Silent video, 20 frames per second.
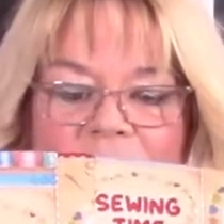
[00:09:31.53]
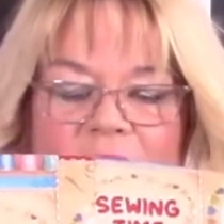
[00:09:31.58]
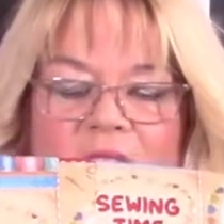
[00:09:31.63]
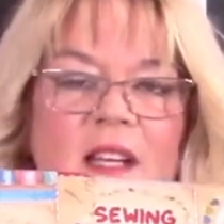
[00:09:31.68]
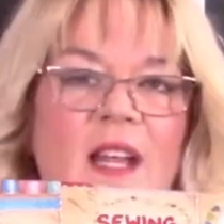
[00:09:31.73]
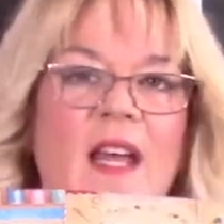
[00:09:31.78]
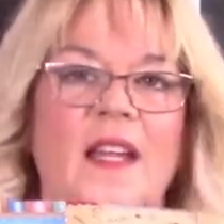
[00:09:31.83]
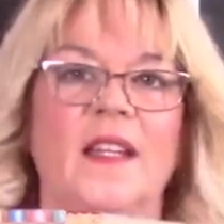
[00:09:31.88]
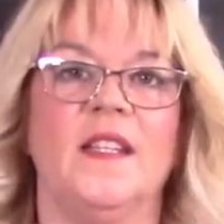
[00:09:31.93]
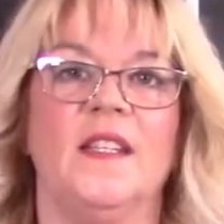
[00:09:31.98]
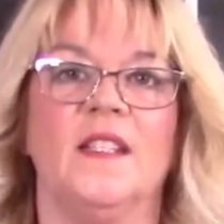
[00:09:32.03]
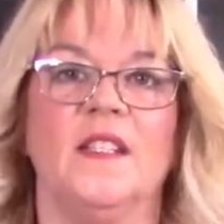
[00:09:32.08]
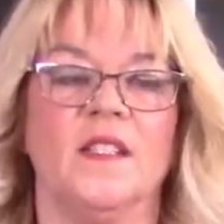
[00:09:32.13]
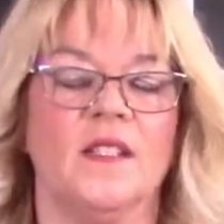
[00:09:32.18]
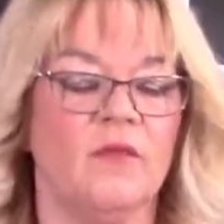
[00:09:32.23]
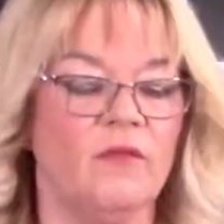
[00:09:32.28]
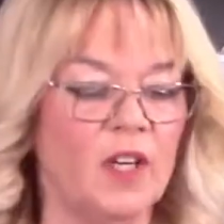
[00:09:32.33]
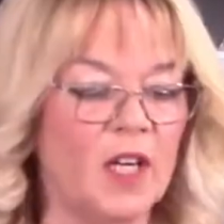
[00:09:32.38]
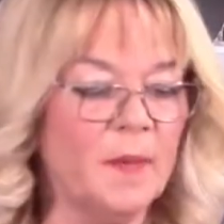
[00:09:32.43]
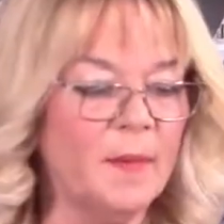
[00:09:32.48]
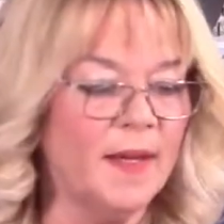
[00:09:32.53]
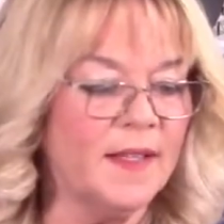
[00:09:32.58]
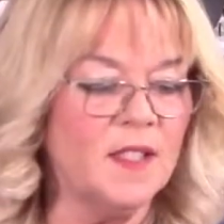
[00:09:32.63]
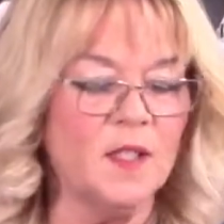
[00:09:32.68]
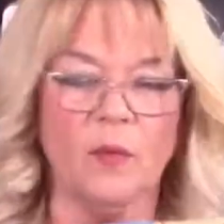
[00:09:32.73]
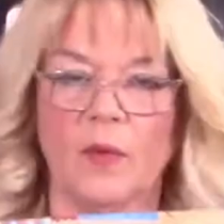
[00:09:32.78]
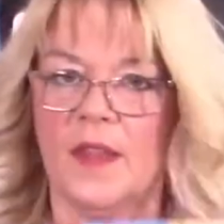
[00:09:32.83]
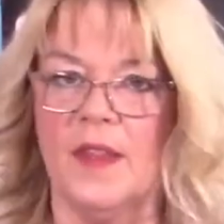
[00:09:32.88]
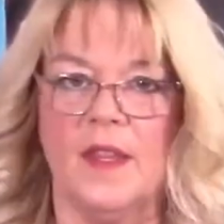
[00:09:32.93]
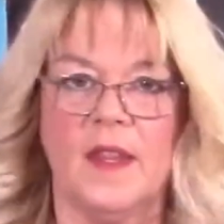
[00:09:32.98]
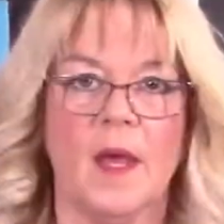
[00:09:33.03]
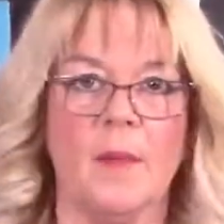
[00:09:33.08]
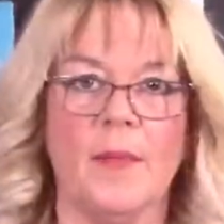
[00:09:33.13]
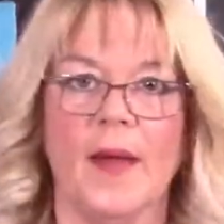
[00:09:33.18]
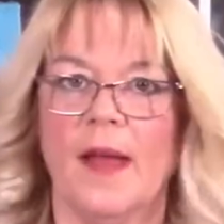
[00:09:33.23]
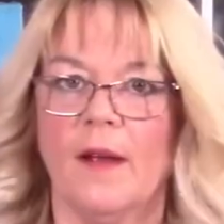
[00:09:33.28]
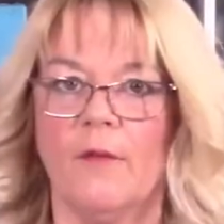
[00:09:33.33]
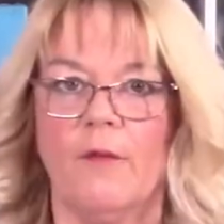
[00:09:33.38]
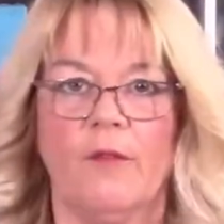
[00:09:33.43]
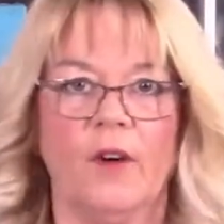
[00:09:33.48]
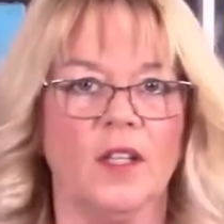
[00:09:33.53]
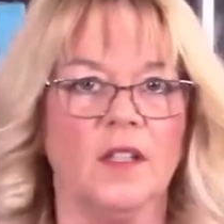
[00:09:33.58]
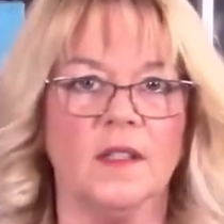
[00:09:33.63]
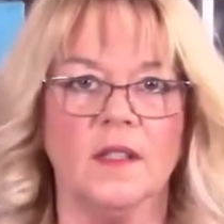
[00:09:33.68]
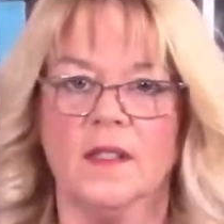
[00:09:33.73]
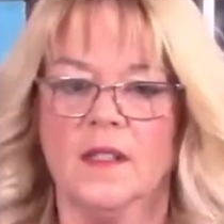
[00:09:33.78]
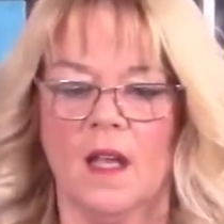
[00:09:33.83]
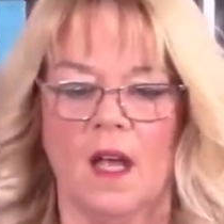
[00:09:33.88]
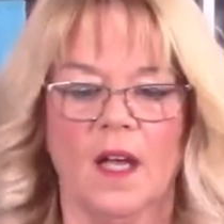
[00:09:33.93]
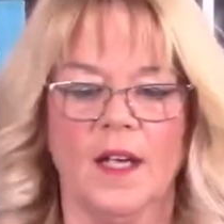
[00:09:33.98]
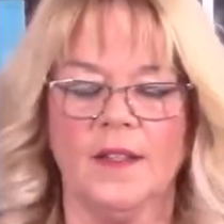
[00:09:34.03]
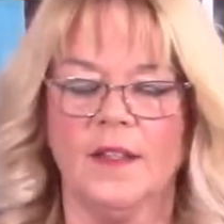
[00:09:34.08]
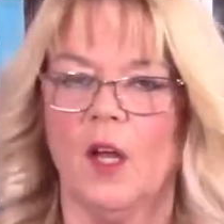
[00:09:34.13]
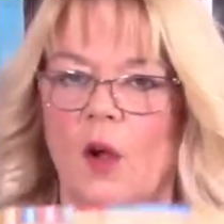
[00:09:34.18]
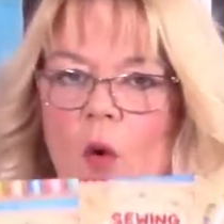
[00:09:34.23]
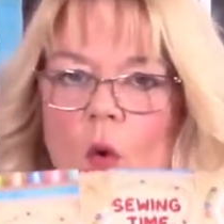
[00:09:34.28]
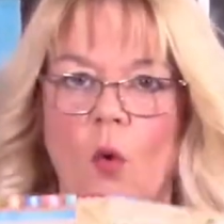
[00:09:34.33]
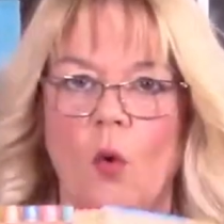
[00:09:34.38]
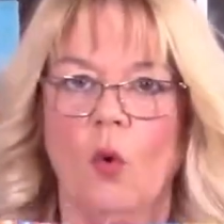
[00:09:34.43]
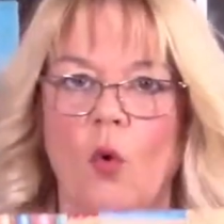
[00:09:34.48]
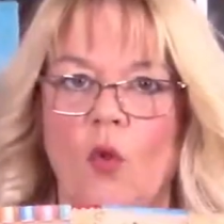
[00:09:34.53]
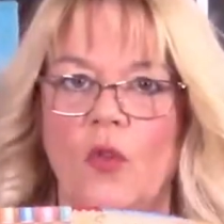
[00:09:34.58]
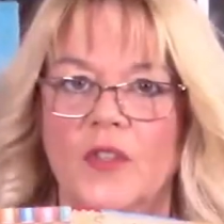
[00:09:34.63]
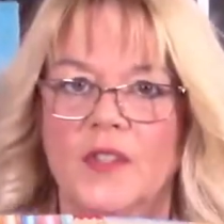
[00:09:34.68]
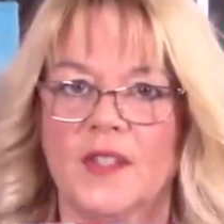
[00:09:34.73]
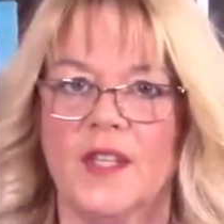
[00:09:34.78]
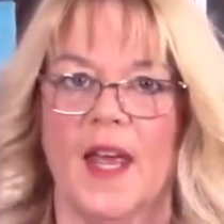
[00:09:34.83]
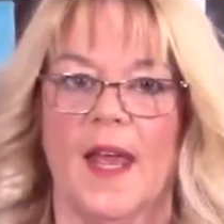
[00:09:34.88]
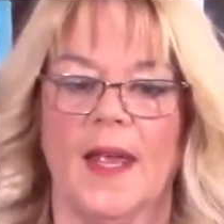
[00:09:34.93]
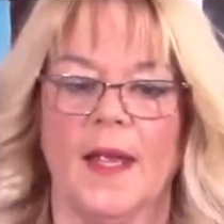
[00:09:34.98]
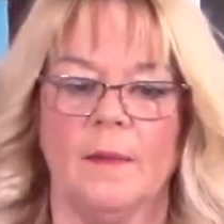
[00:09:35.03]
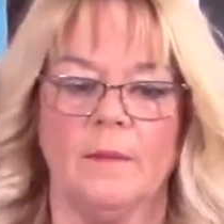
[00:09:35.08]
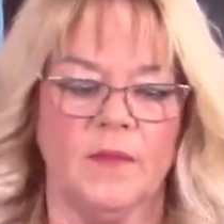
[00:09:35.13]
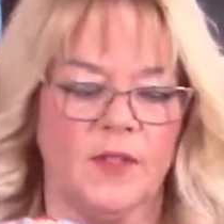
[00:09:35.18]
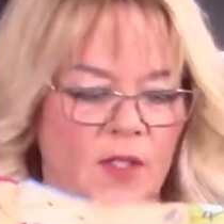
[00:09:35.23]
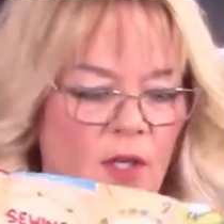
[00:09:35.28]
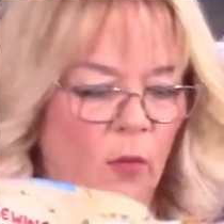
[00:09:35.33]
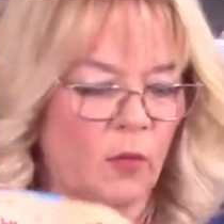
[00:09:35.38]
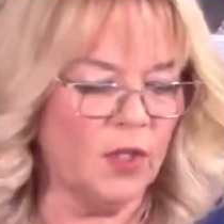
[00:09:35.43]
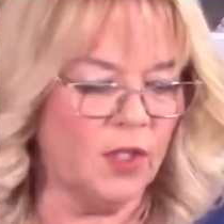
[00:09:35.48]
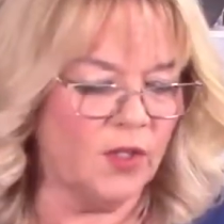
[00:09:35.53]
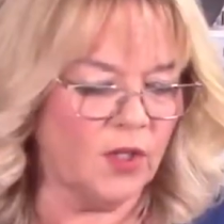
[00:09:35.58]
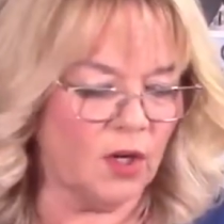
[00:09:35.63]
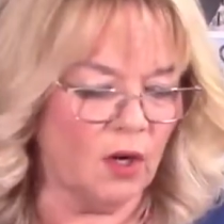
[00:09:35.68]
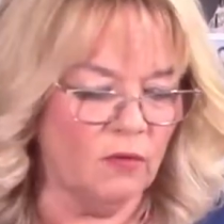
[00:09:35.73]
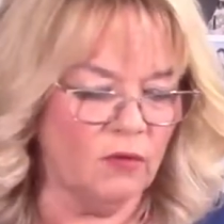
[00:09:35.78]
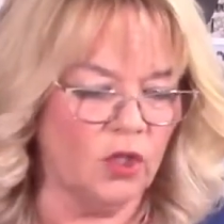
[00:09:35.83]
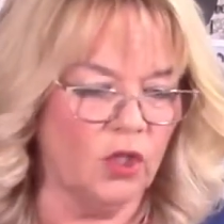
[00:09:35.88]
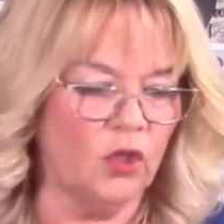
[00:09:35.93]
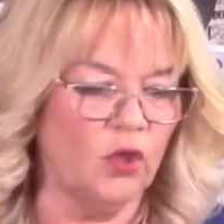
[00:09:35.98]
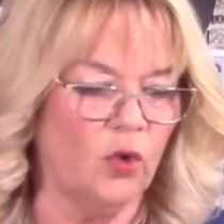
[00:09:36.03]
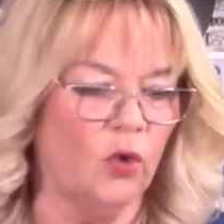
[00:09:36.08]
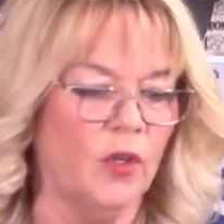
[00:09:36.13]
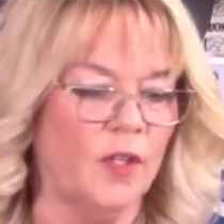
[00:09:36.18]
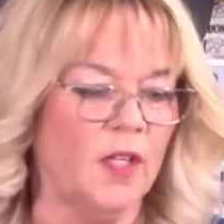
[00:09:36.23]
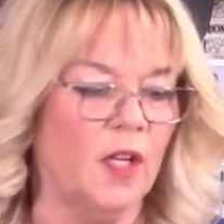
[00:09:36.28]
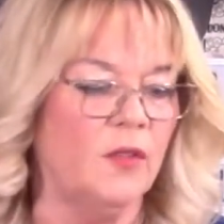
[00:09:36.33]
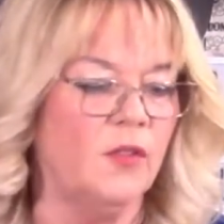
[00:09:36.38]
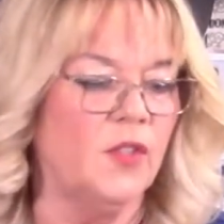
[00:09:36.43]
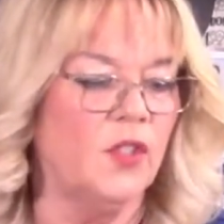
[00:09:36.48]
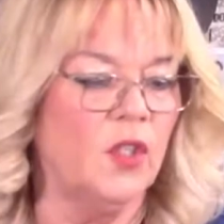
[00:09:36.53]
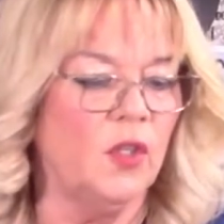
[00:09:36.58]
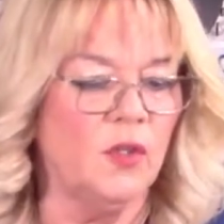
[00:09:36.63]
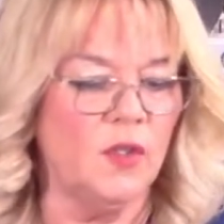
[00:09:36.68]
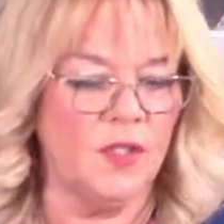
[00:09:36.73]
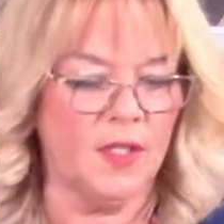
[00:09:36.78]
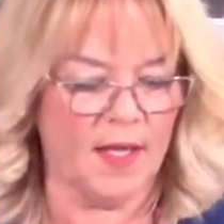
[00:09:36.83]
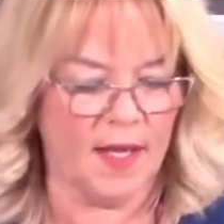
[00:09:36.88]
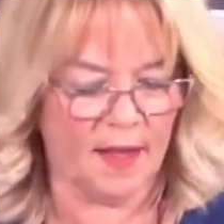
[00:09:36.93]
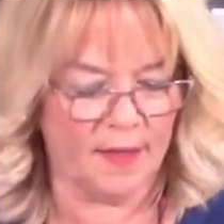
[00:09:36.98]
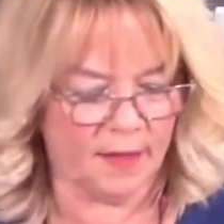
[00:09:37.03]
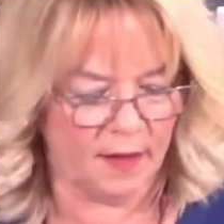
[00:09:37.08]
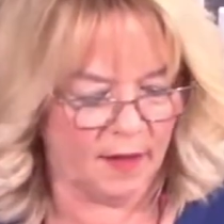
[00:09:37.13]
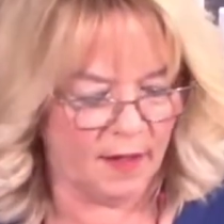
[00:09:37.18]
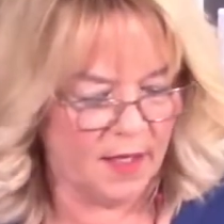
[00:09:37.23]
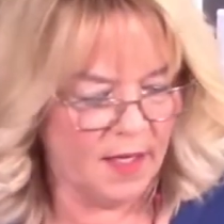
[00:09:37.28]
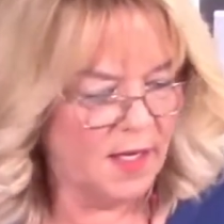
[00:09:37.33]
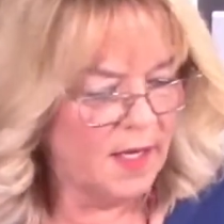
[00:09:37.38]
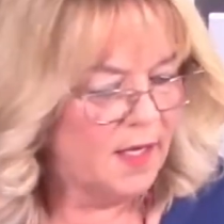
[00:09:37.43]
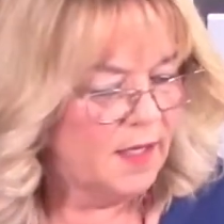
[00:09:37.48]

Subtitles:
And it doesn't really matter whether they're back, front, side, they're all the same. So we're just going to join those two together.